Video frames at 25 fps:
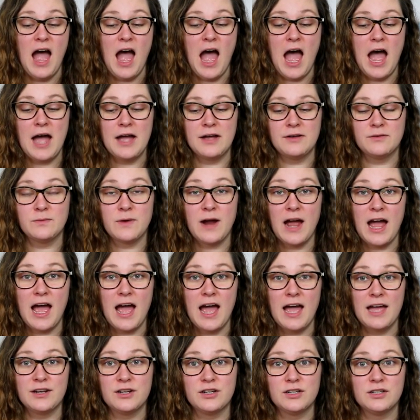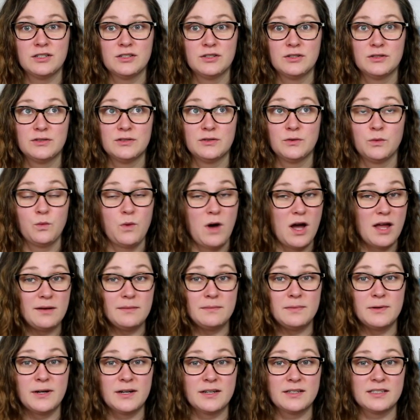I read
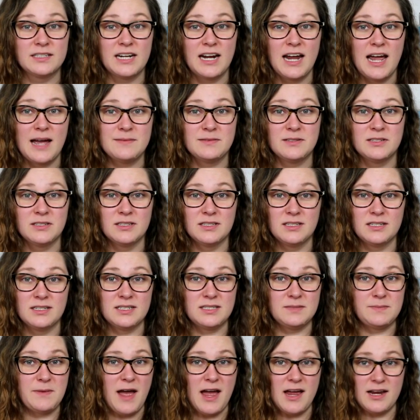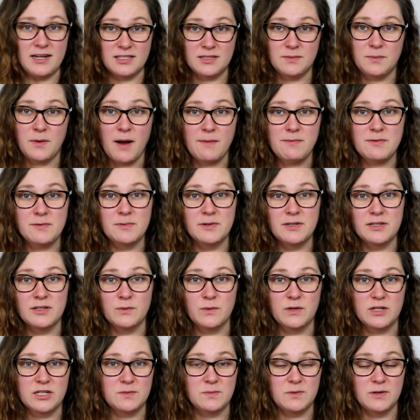one book that I absolutely despised, probably the
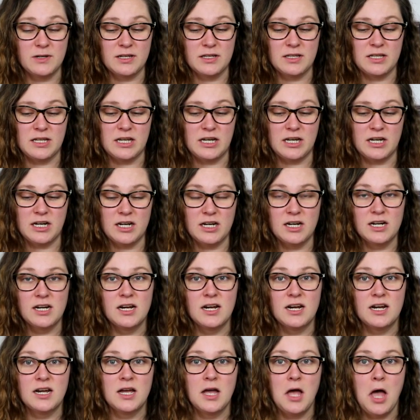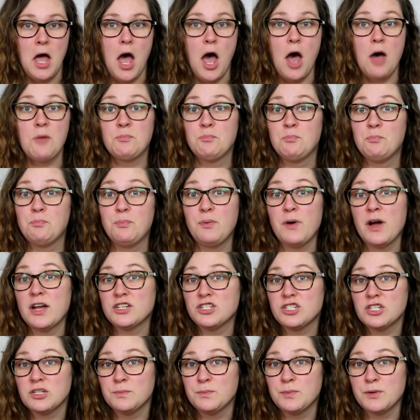worst book of the year. A
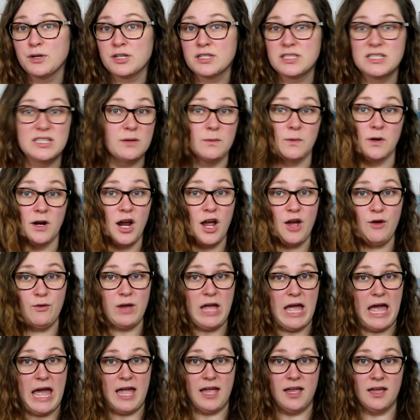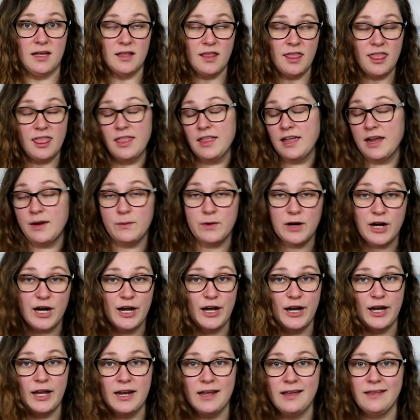bunch of books that were okay. They were
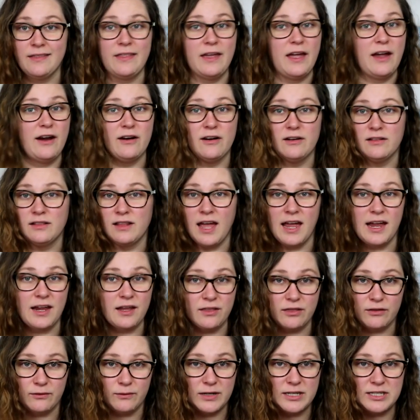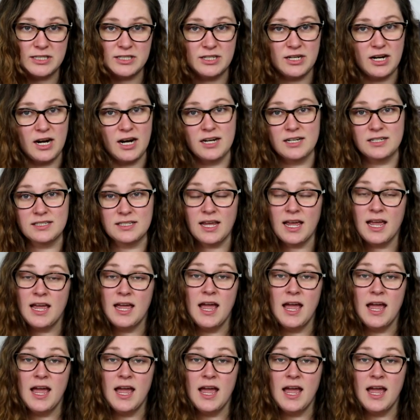good. They are like three stars.